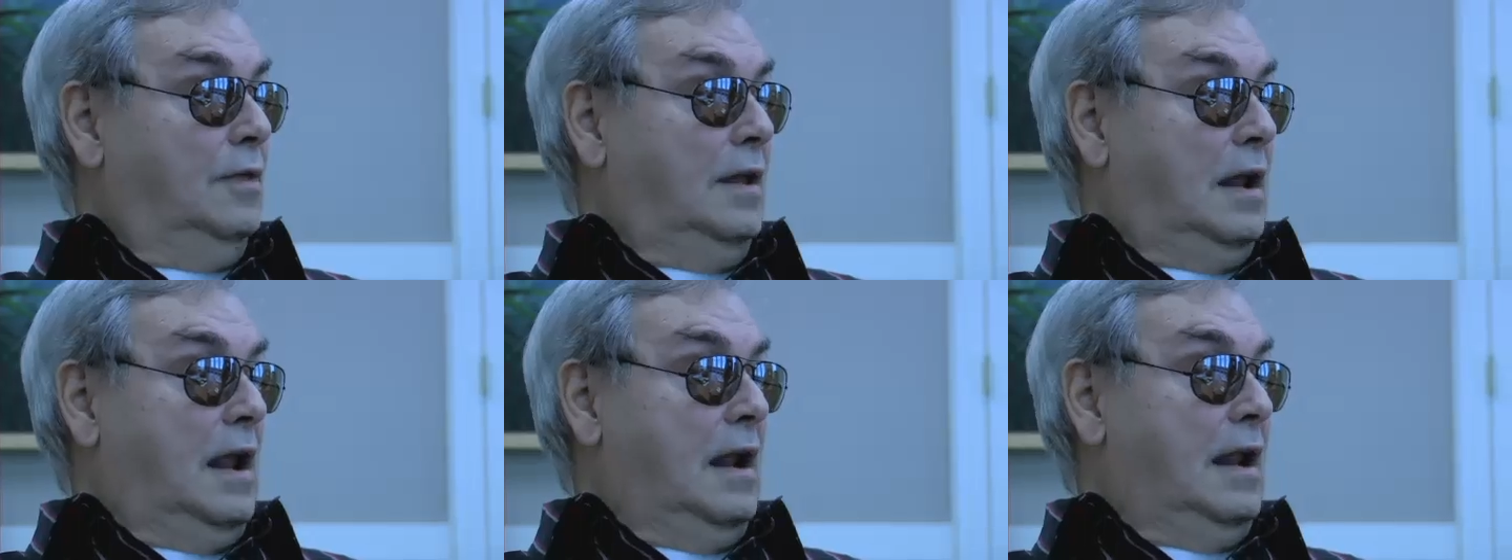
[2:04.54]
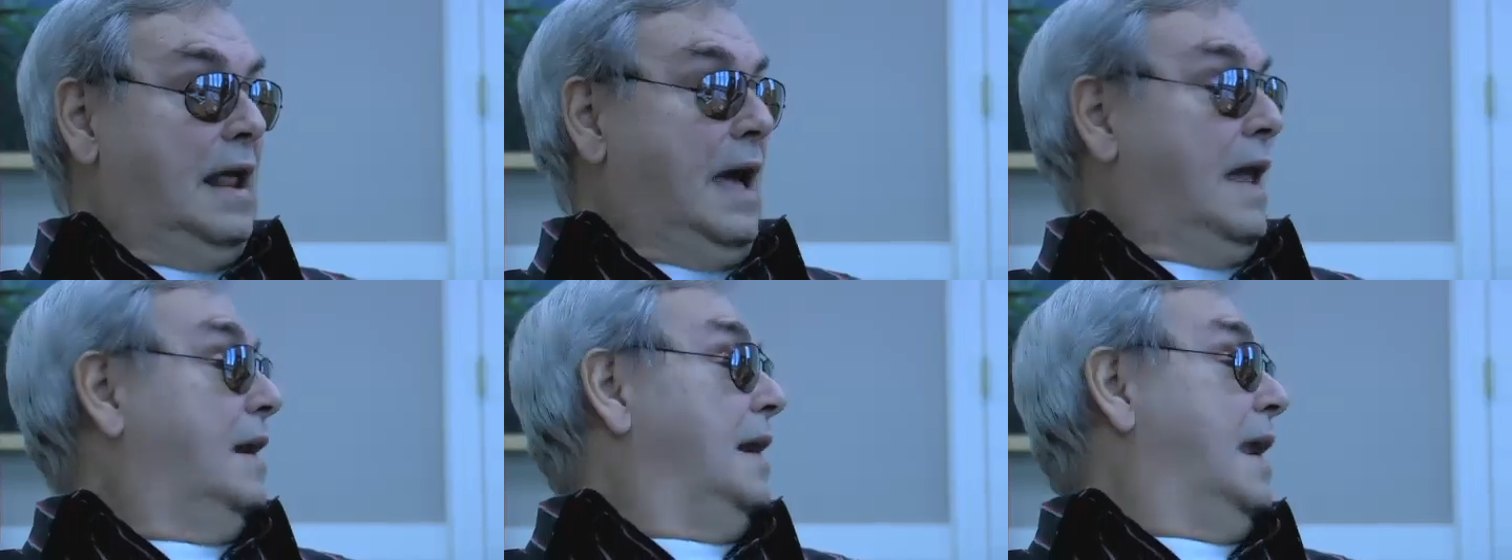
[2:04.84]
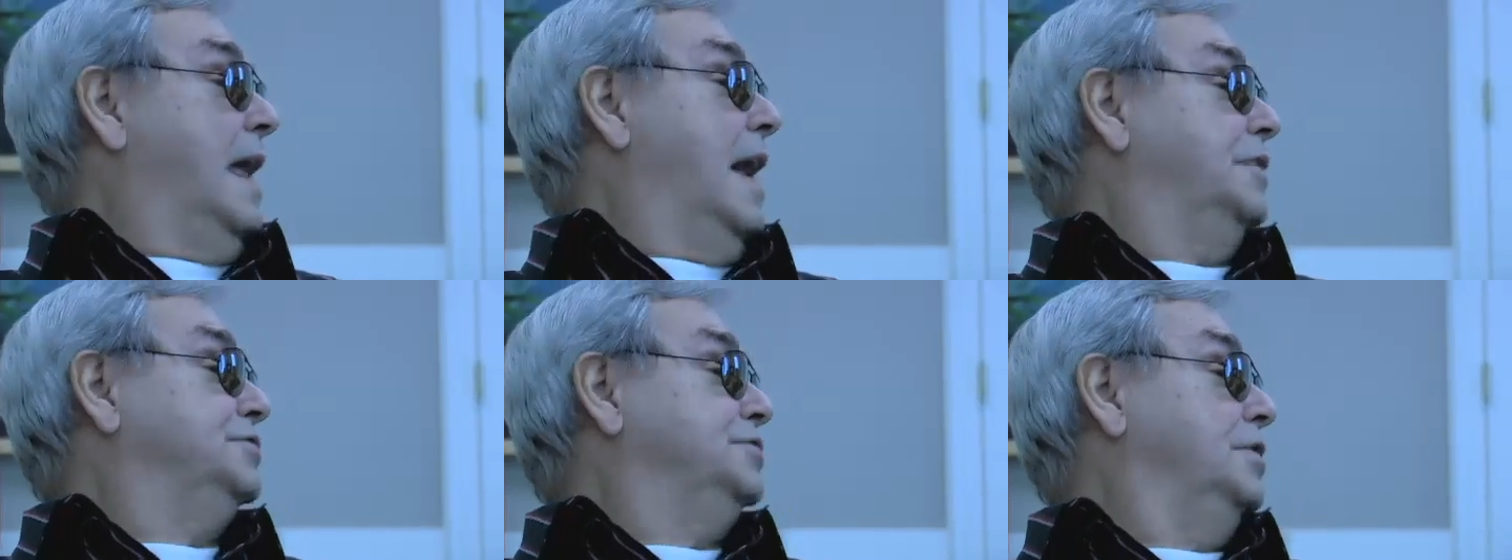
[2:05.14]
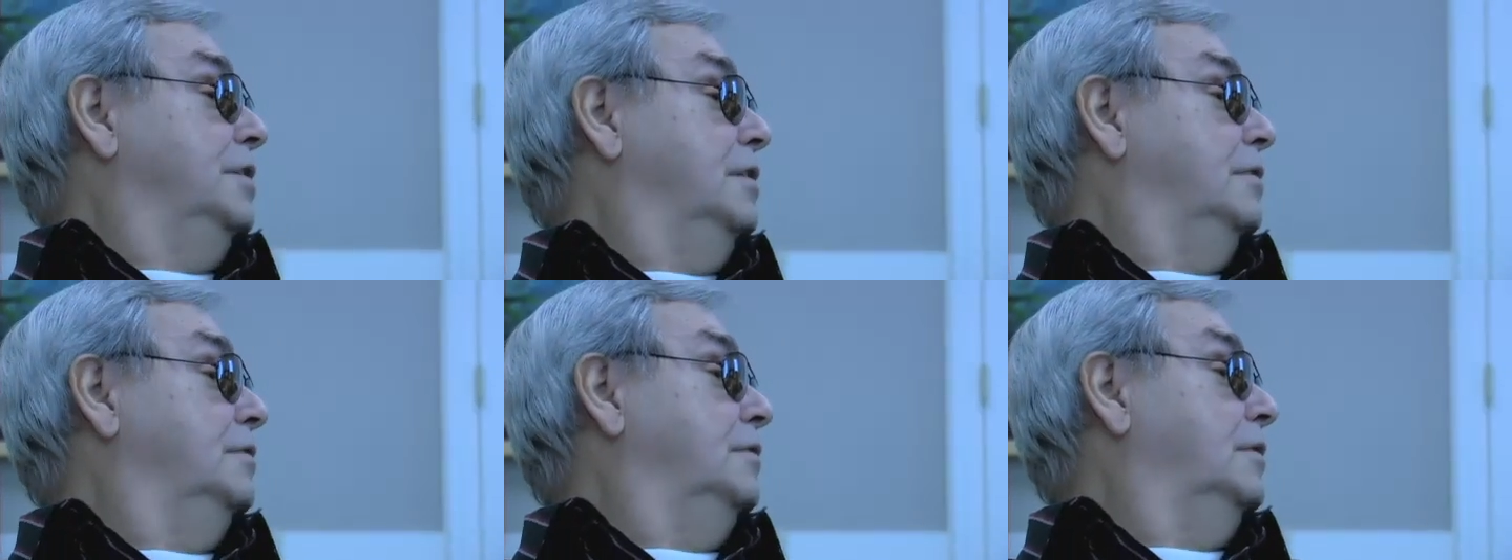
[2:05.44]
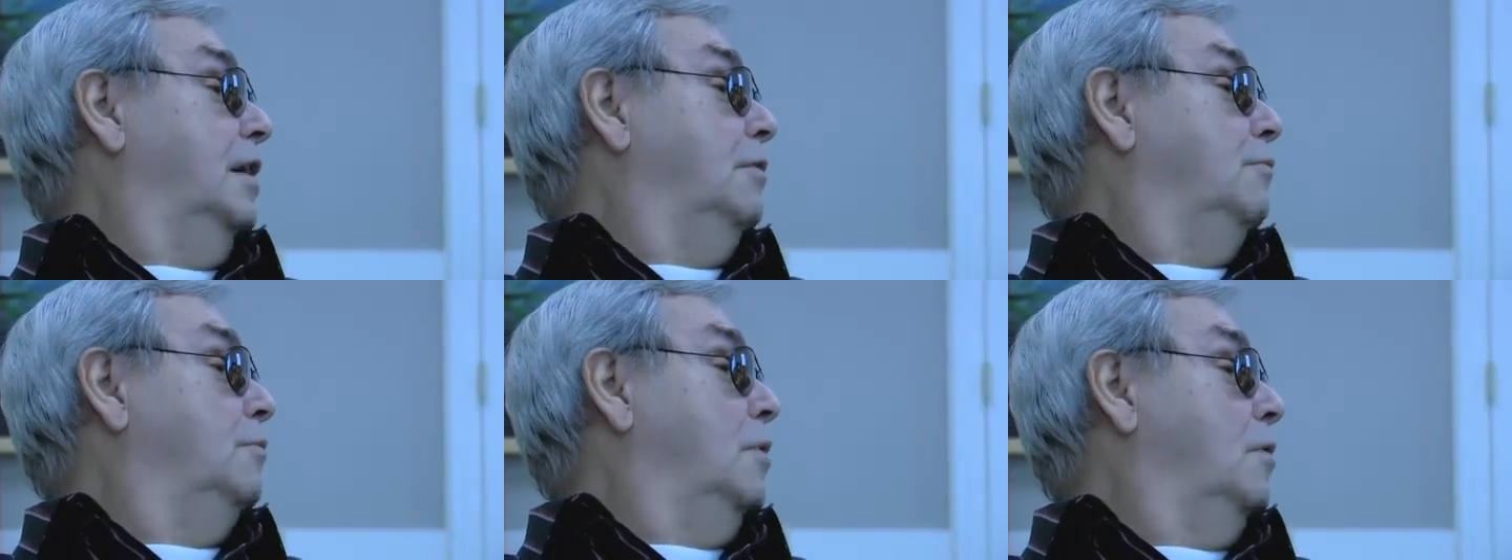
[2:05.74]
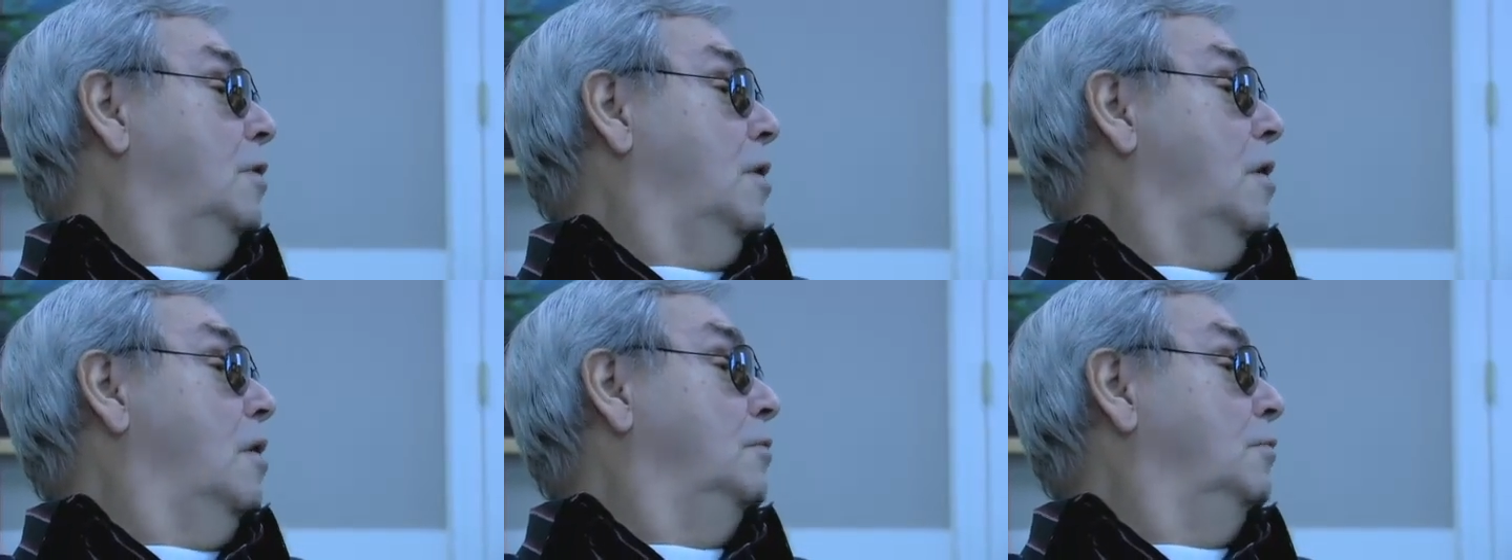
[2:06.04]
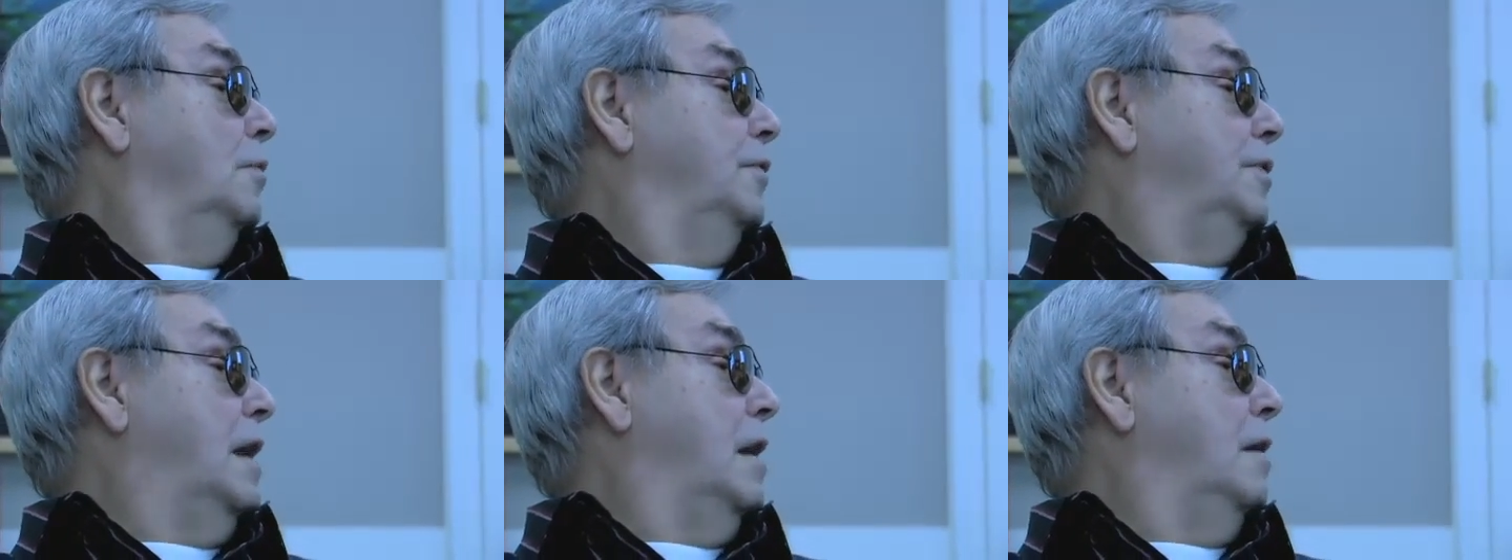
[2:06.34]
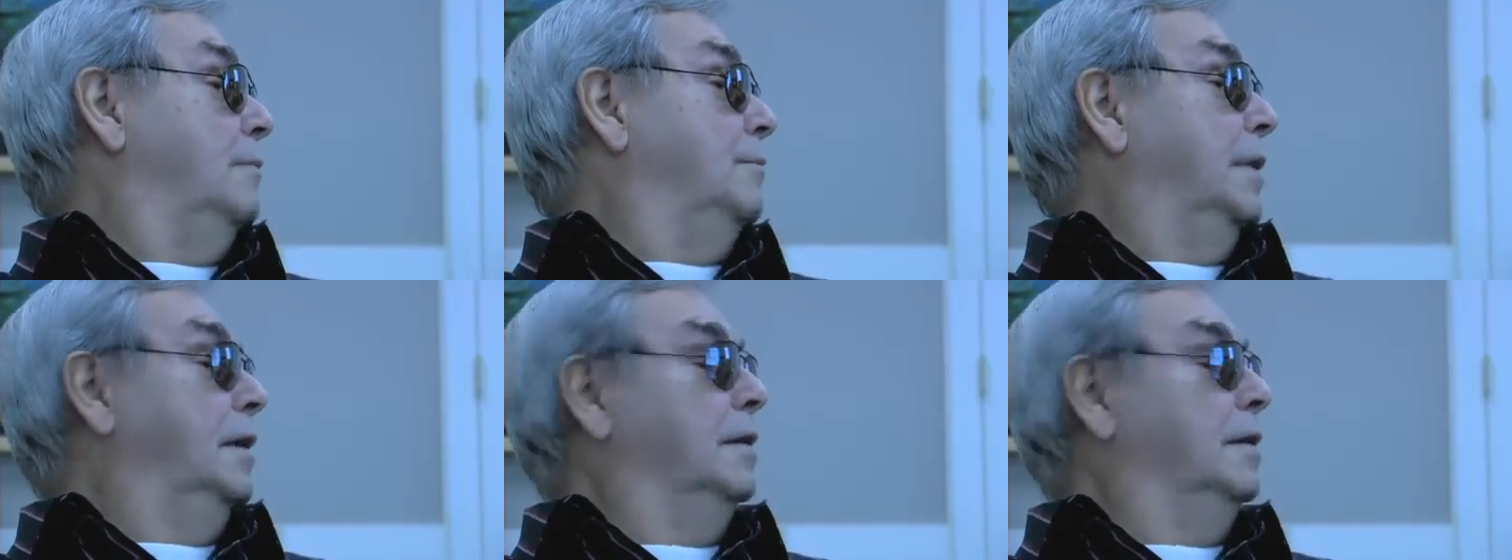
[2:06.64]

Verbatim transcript: that I'd had an accident, and they rode on without